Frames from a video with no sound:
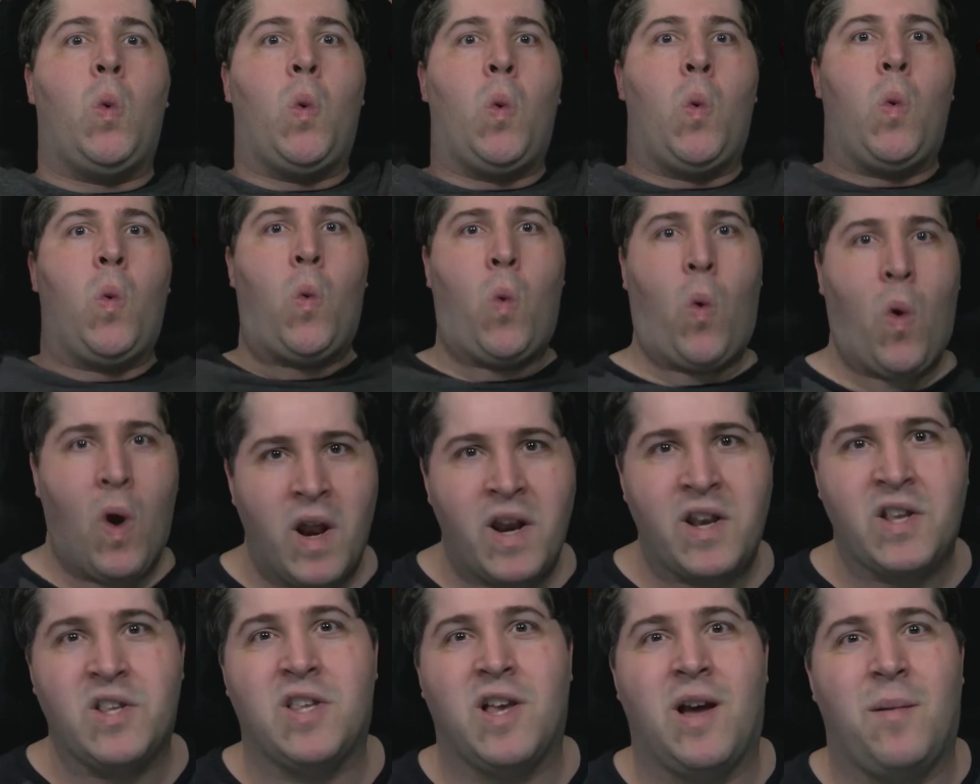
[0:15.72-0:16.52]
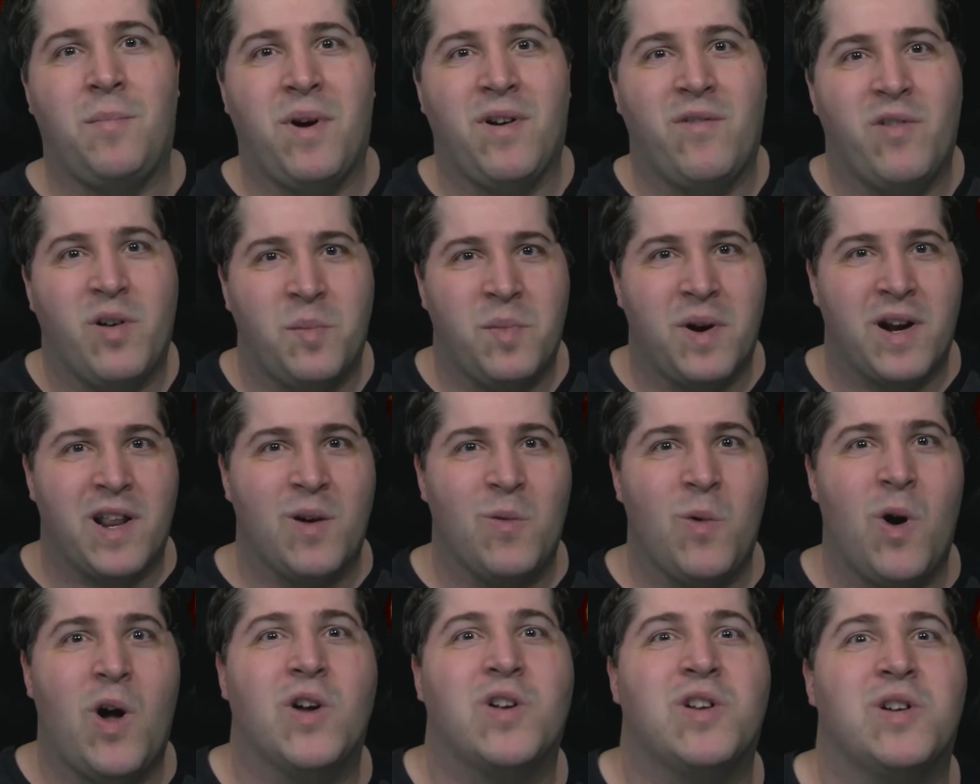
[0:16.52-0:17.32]
What is up, everybody?
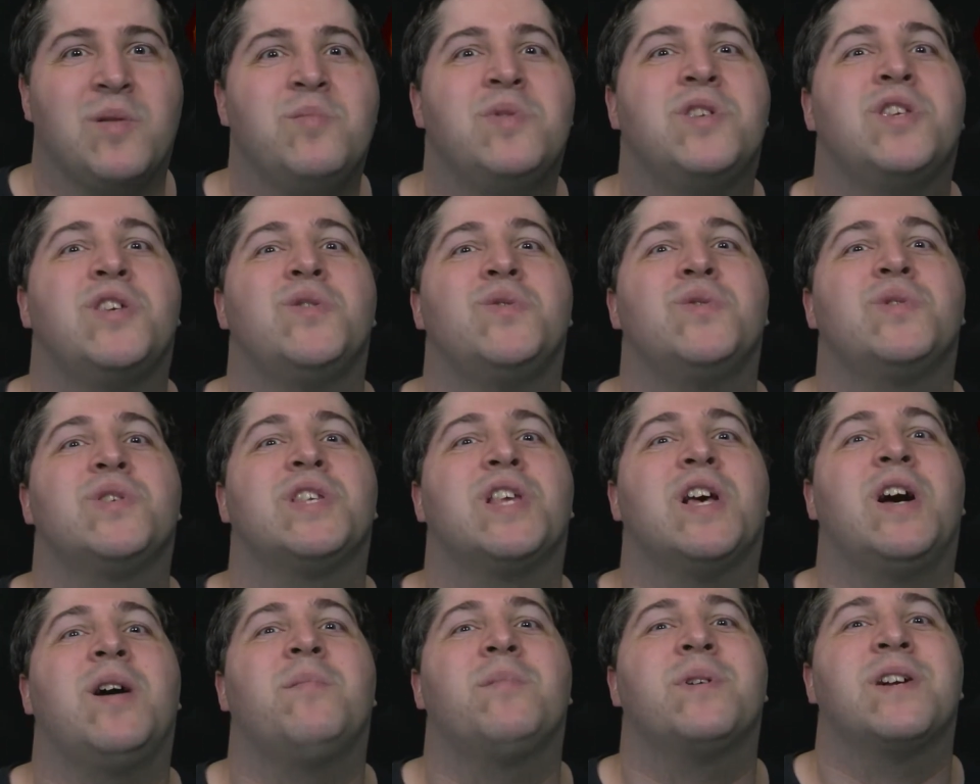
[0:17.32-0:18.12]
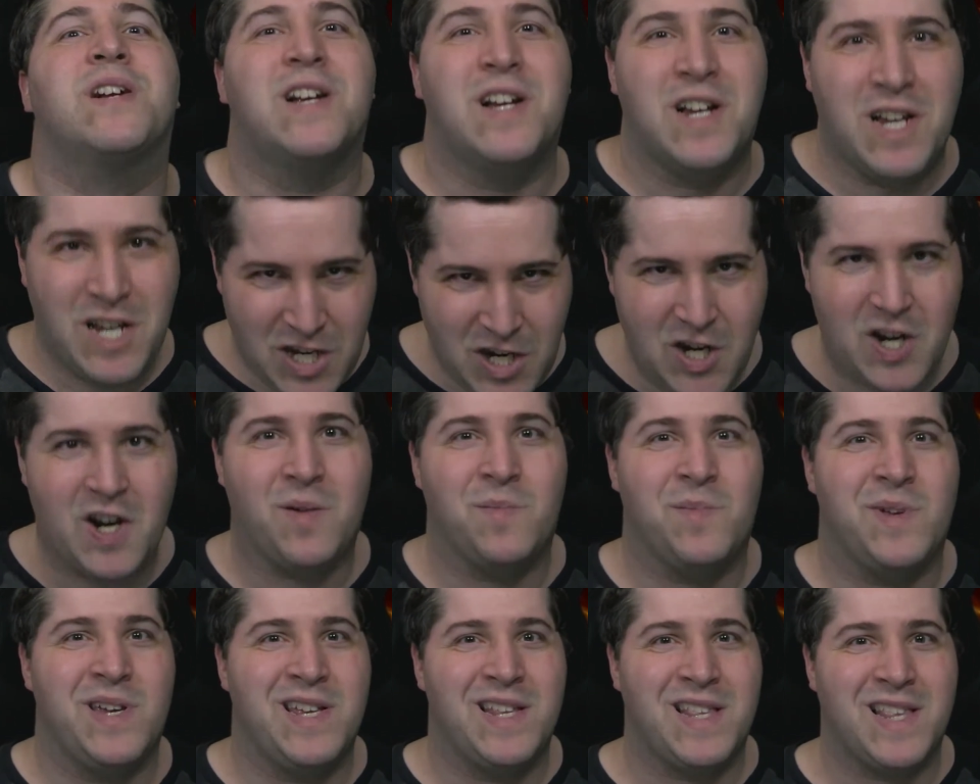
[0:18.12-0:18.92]
Welcome to some
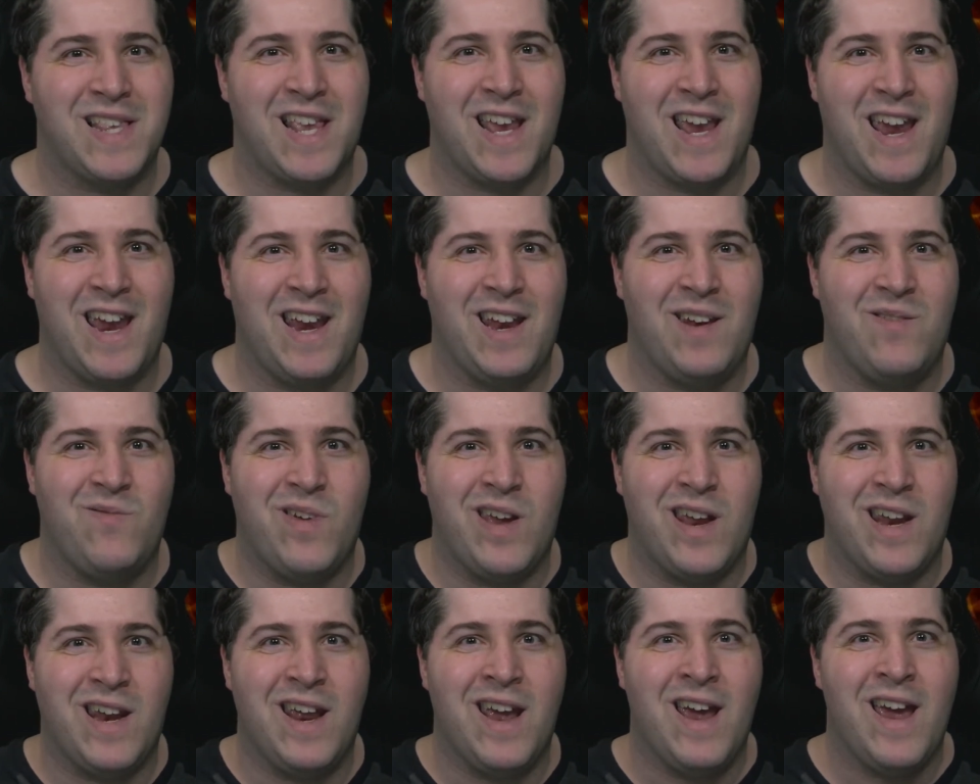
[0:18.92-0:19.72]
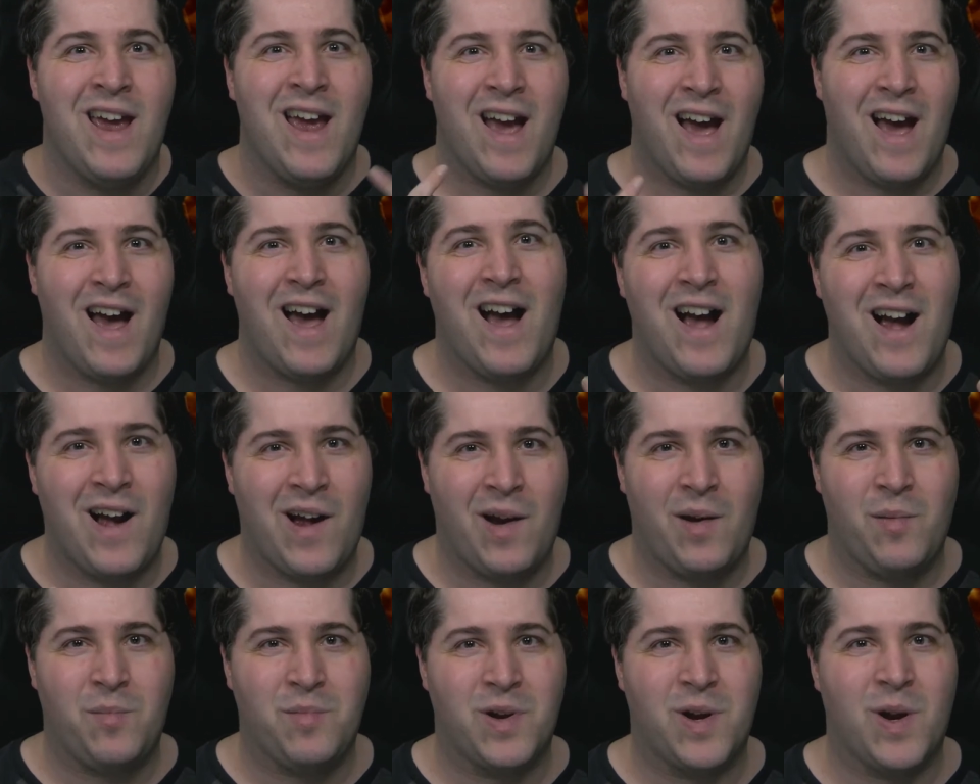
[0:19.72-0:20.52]
Gummytainment.
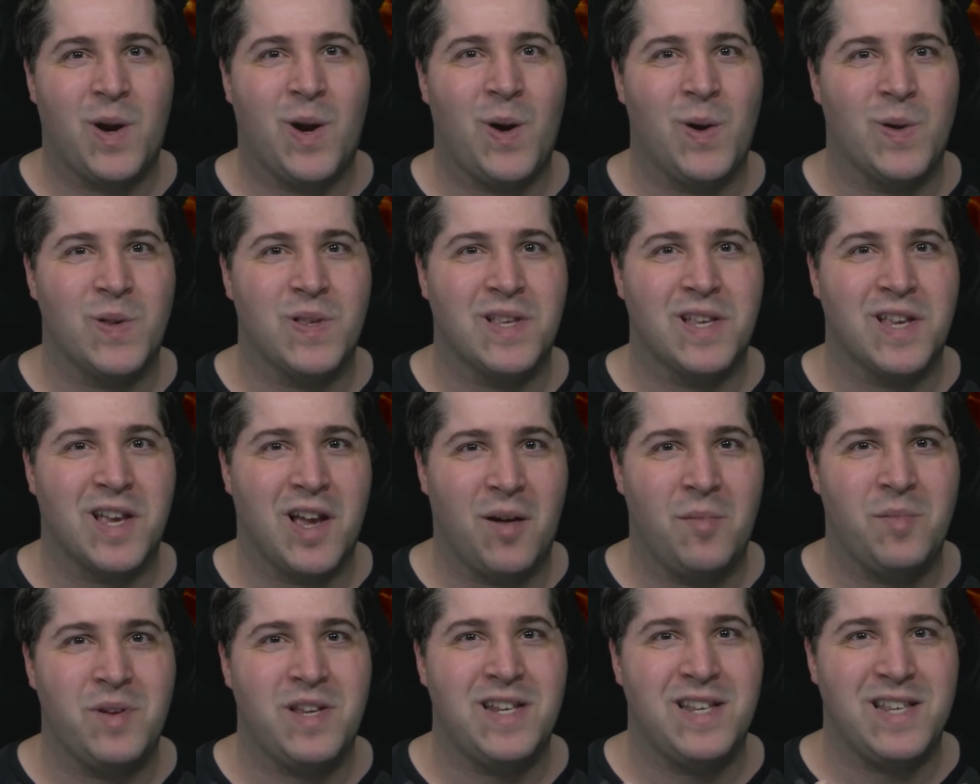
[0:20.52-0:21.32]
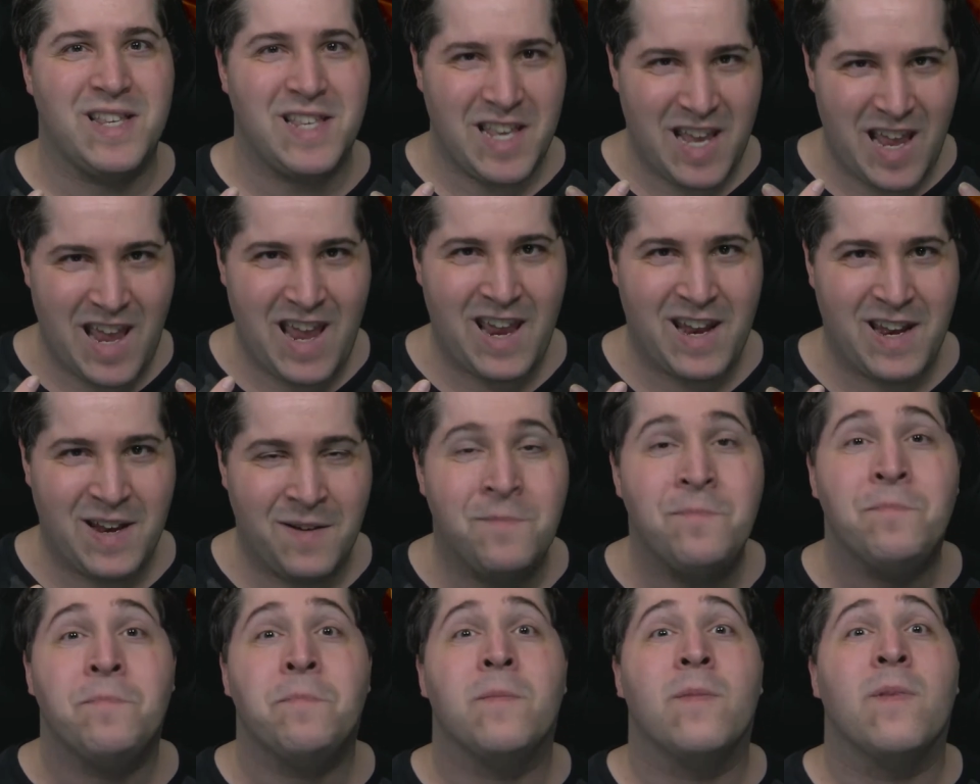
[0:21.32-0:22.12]
I'm your host, Gummy Den,
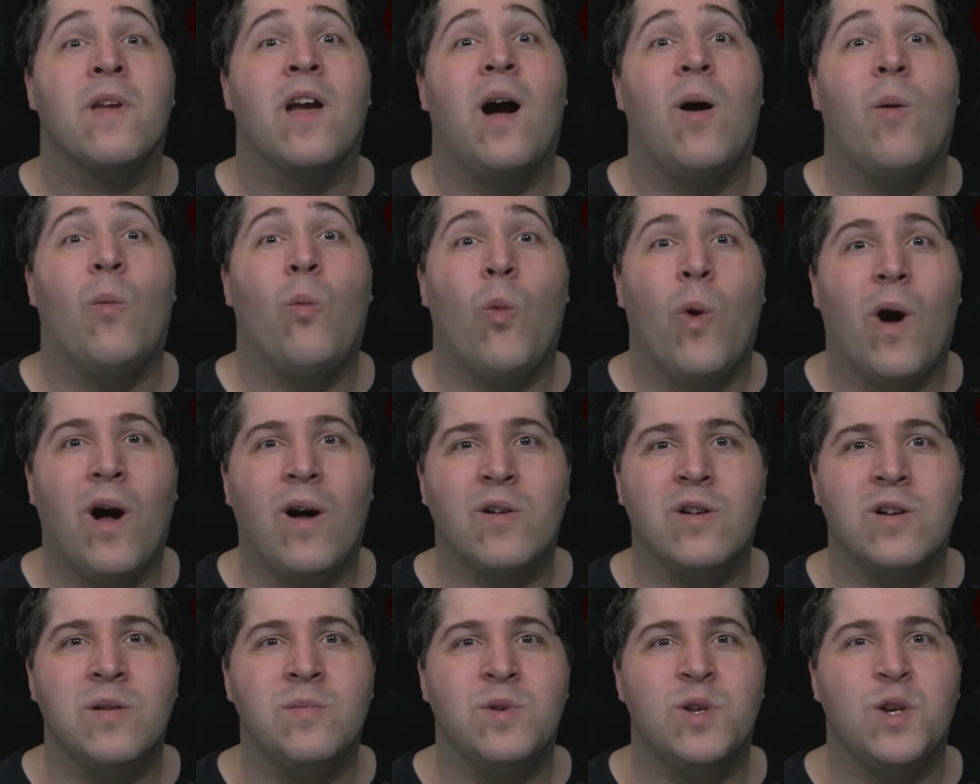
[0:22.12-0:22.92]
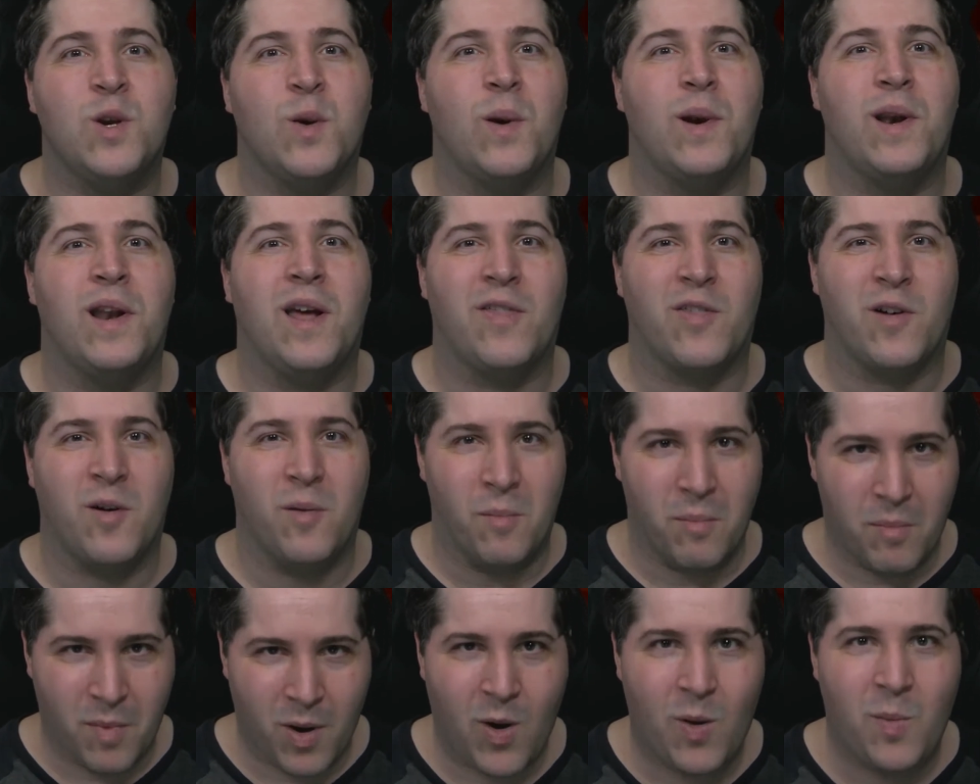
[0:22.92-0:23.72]
and welcome to another
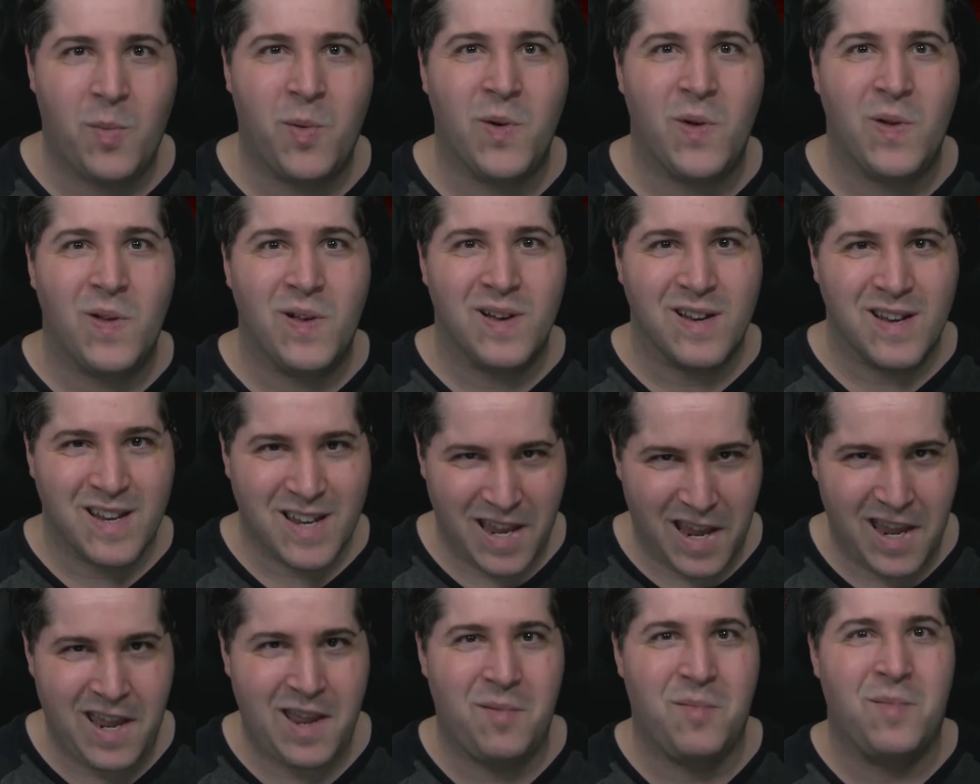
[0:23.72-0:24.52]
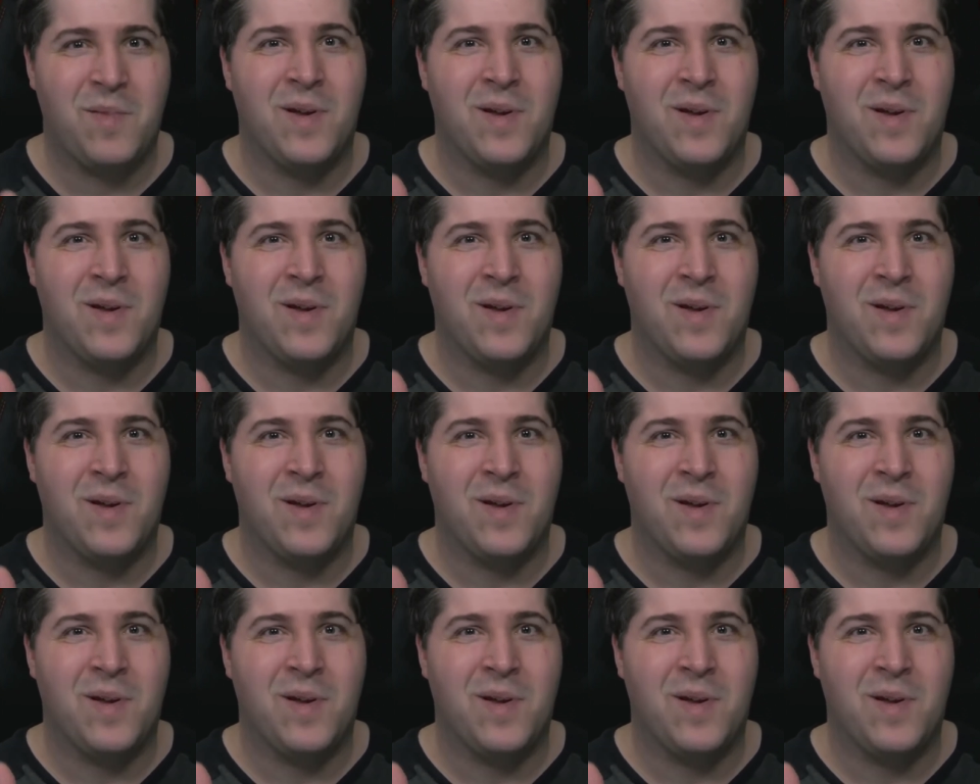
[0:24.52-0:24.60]
mobile game